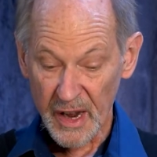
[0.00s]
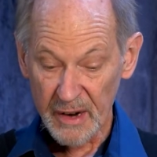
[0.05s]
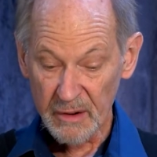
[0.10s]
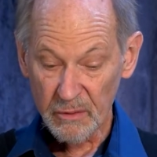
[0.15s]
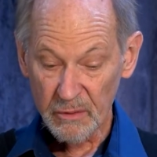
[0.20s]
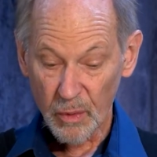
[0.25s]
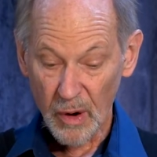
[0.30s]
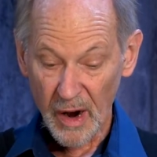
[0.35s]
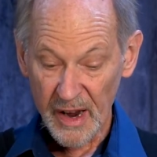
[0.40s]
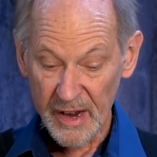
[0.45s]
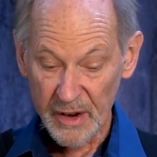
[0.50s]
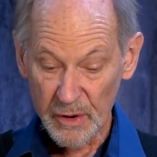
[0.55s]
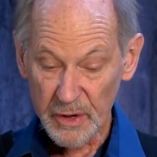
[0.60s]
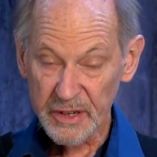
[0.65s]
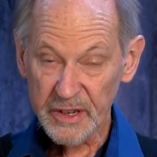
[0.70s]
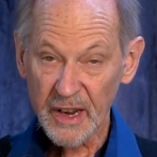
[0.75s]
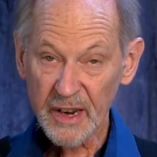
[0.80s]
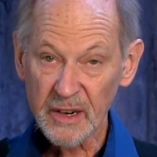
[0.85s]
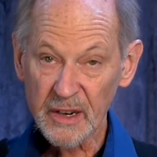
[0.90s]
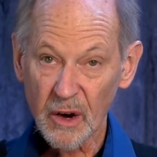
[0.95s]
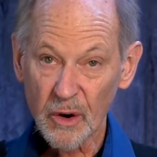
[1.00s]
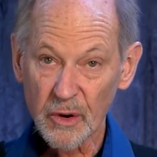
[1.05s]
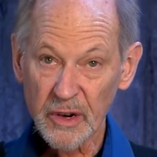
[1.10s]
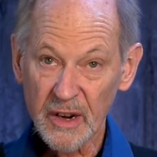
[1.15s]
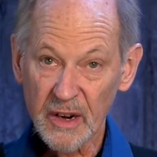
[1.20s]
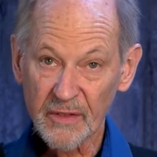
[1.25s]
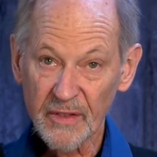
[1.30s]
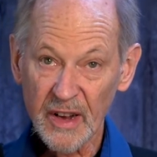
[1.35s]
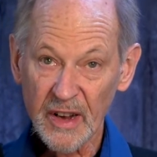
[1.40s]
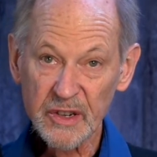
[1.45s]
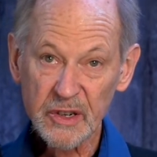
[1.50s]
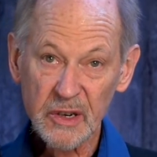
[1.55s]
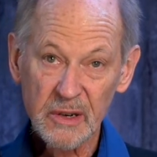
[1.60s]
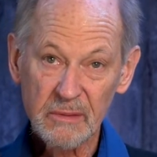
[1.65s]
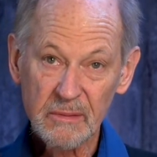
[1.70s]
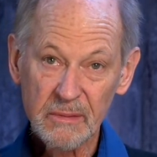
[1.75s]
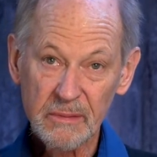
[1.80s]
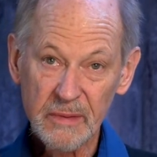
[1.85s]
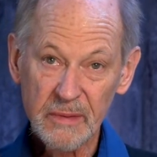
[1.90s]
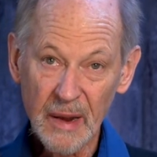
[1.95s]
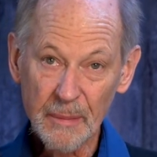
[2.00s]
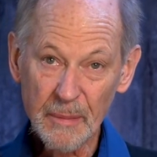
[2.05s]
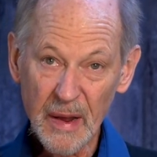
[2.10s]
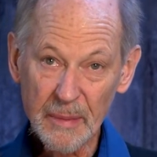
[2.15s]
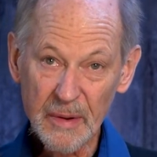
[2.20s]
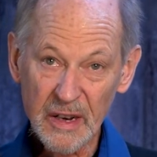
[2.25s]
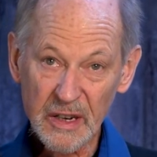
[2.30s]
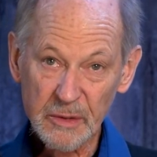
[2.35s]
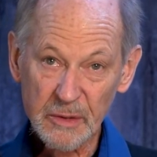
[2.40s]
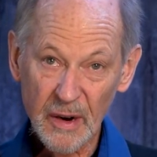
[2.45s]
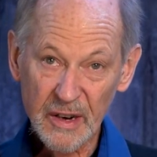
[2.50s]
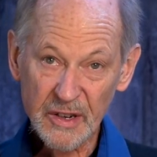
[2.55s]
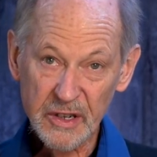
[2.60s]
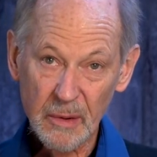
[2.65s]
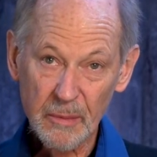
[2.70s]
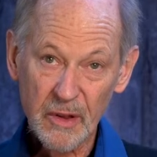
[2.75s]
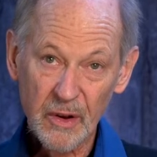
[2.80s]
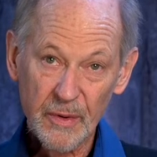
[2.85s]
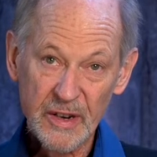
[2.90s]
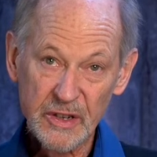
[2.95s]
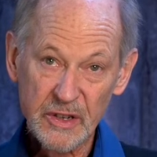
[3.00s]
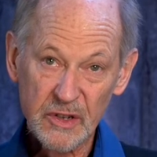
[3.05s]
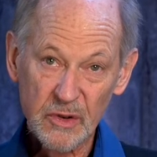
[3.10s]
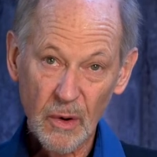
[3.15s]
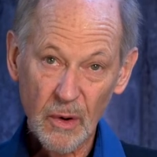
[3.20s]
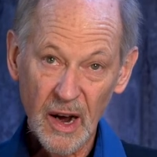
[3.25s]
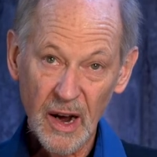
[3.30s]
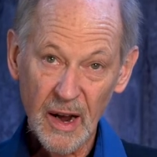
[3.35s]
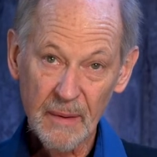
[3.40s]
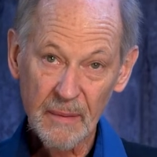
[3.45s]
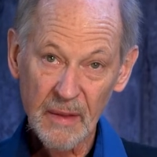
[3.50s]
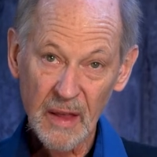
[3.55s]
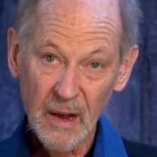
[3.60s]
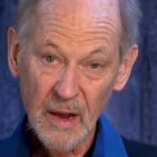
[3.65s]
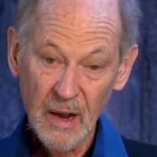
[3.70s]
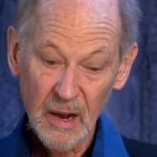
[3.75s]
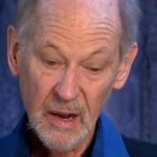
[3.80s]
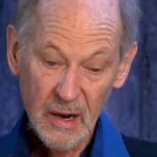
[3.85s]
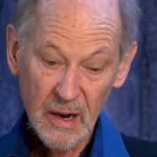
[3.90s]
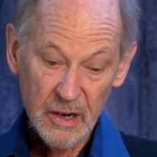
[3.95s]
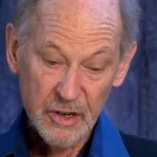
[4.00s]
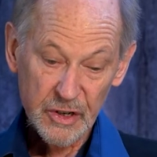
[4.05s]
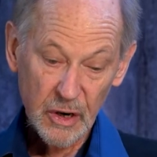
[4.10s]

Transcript: you could say why you would say no to intervention and maybe express some of the reasons why.